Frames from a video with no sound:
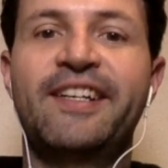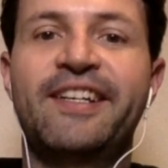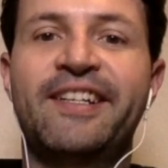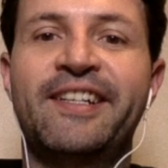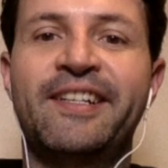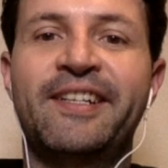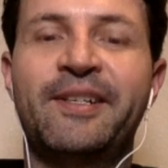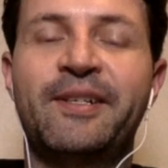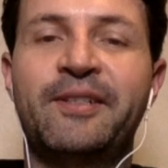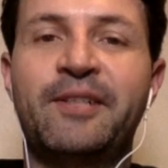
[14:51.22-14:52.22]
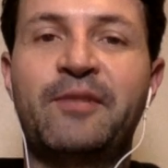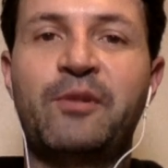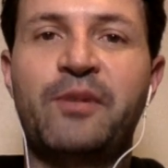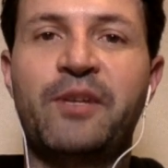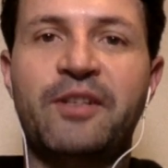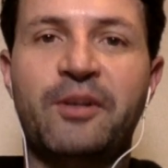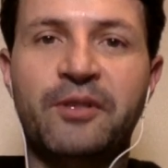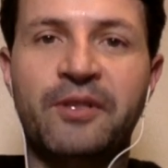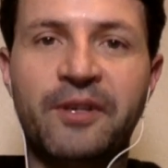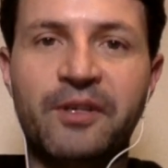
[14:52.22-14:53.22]
uh, that will be
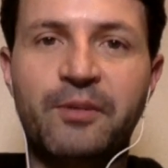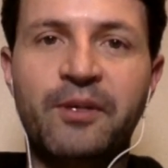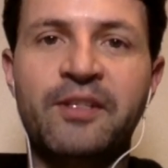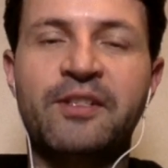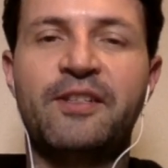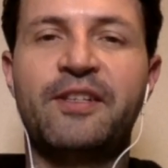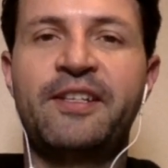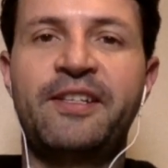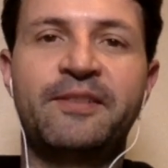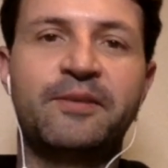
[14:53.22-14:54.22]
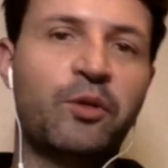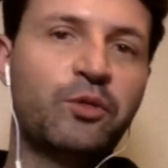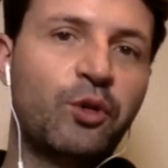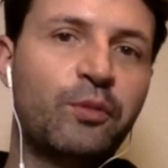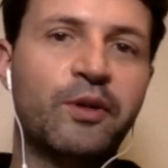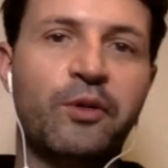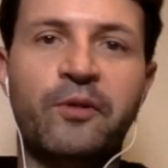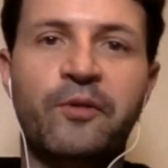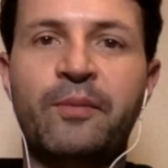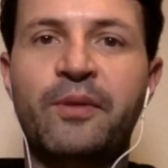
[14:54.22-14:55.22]
extraordinary experience in October or
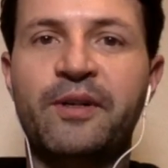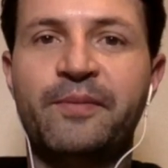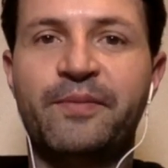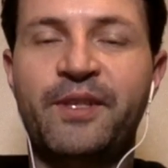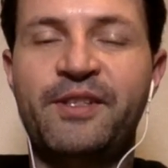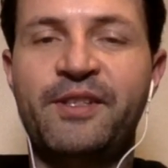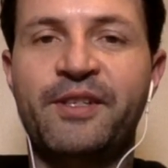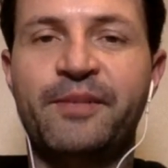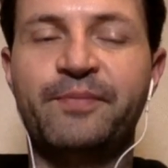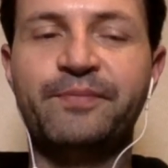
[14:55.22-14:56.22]
November this year.